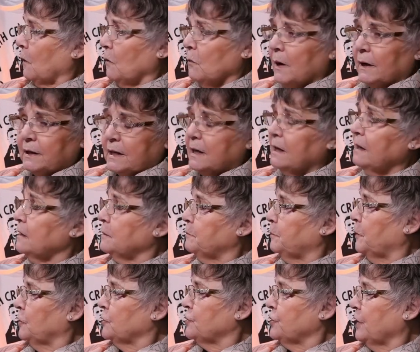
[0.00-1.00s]
Oh, it killed the
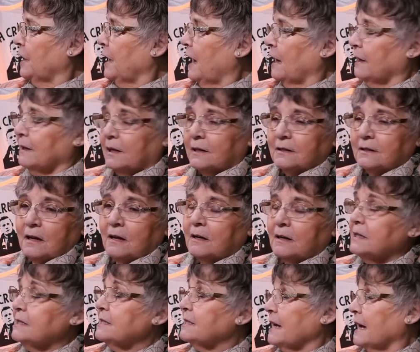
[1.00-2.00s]
budgie. And then
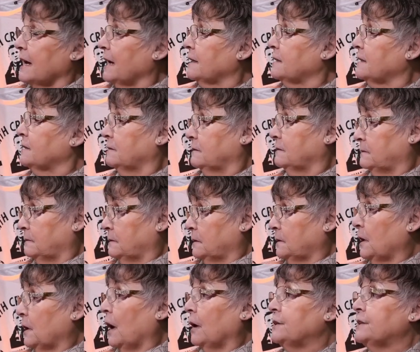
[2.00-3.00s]
Daddy said.
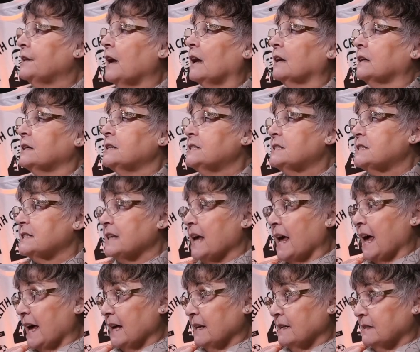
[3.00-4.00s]
Now, Daddy
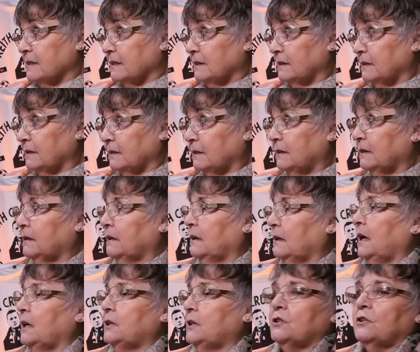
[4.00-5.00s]
said
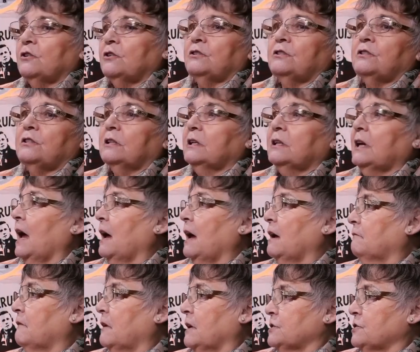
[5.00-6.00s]
he took it to the
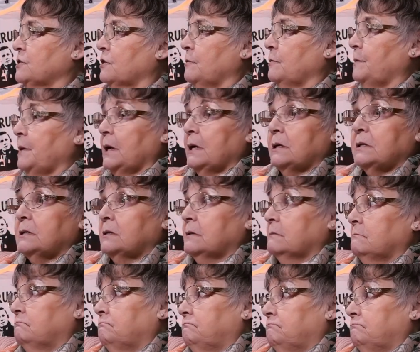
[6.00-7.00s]
cat rescue place.
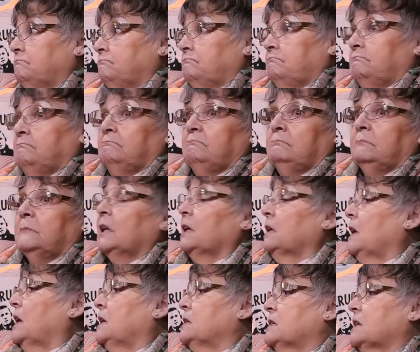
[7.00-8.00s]

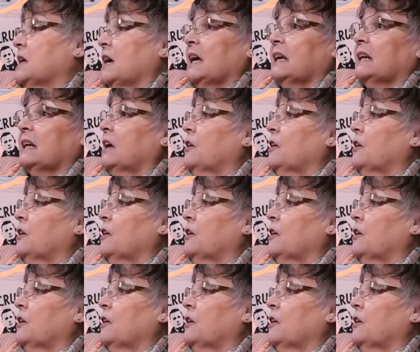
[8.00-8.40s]
He's dead.